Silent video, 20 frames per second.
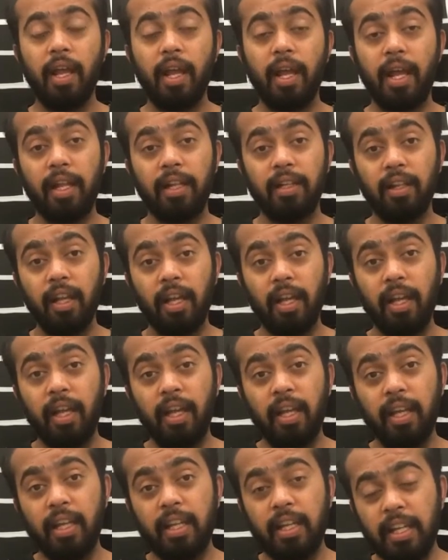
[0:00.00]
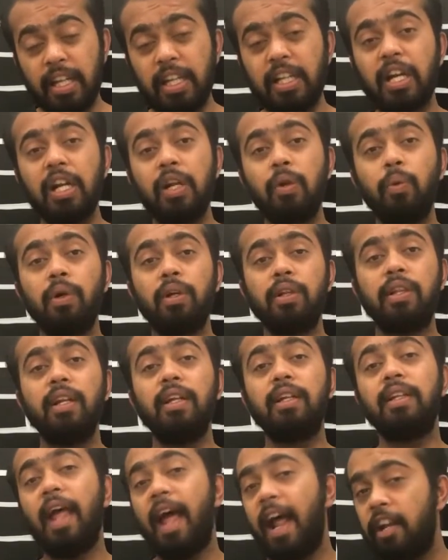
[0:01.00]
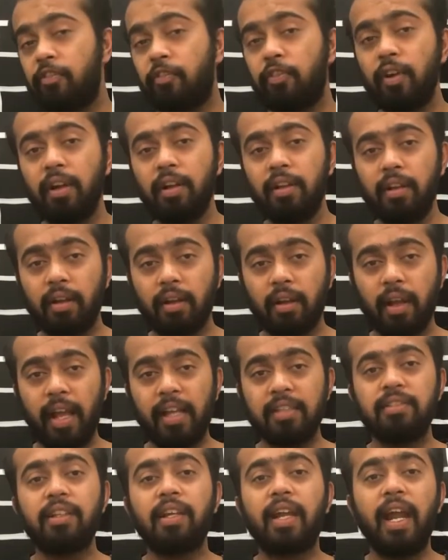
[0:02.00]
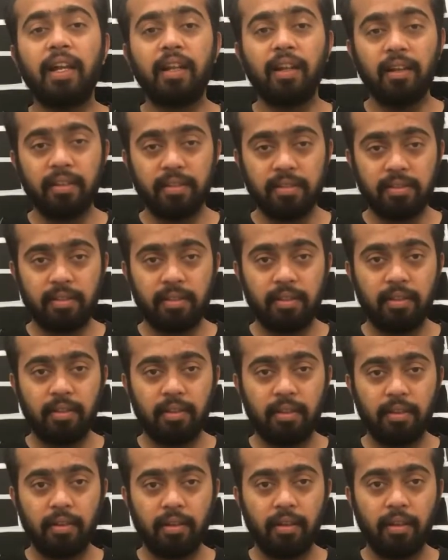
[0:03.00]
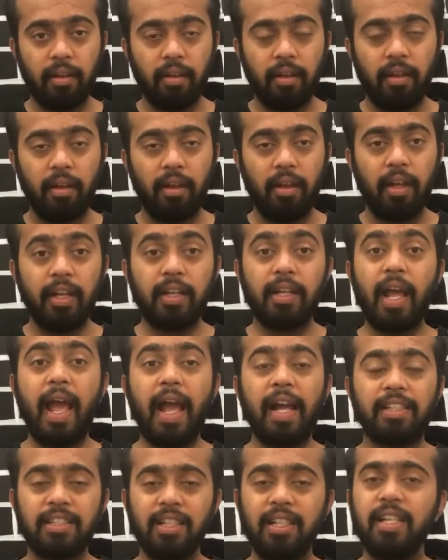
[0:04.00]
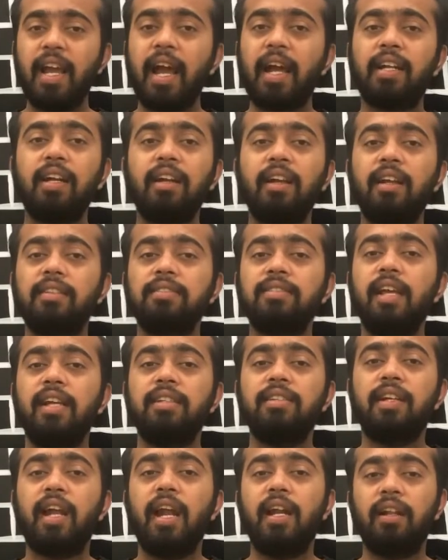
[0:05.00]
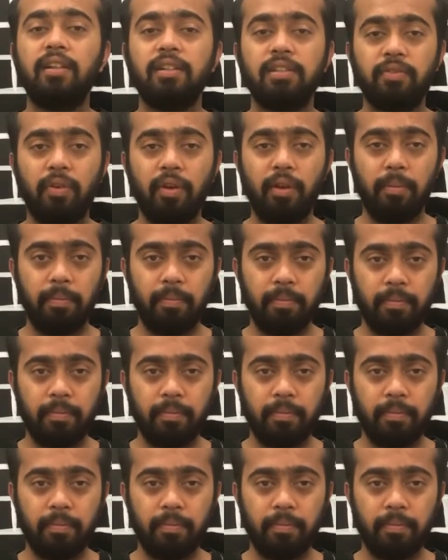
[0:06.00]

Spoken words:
and he converted that failure as a catalyst. It actually acted as a catalyst for him.